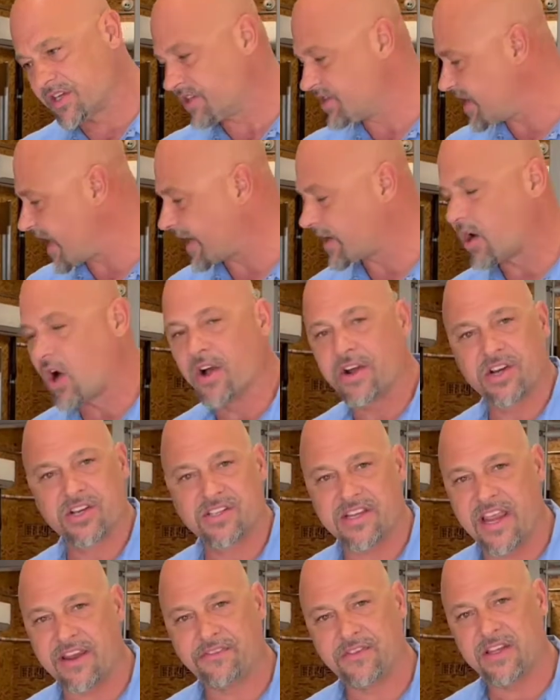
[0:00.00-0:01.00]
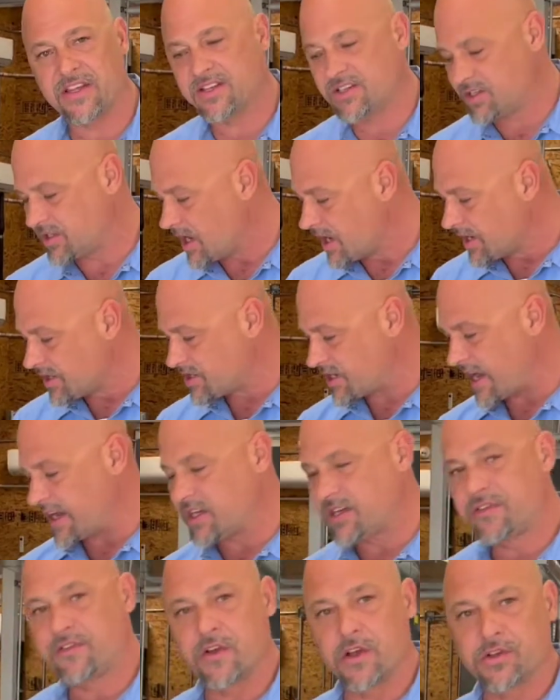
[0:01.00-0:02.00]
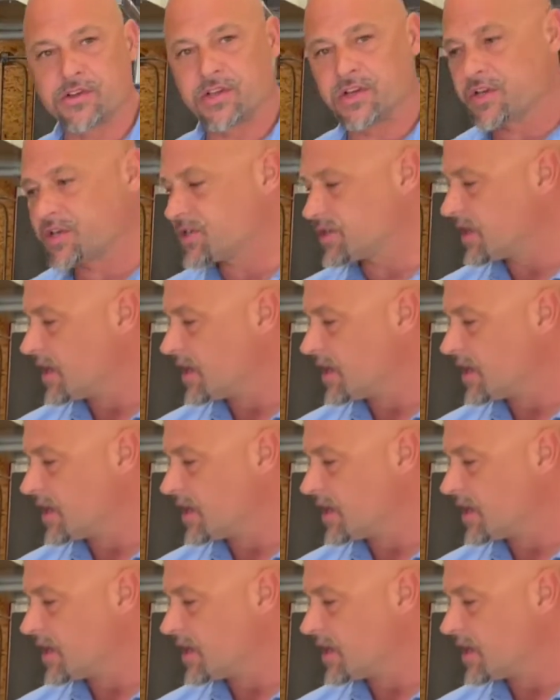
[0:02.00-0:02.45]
and check all your safeties, change filters,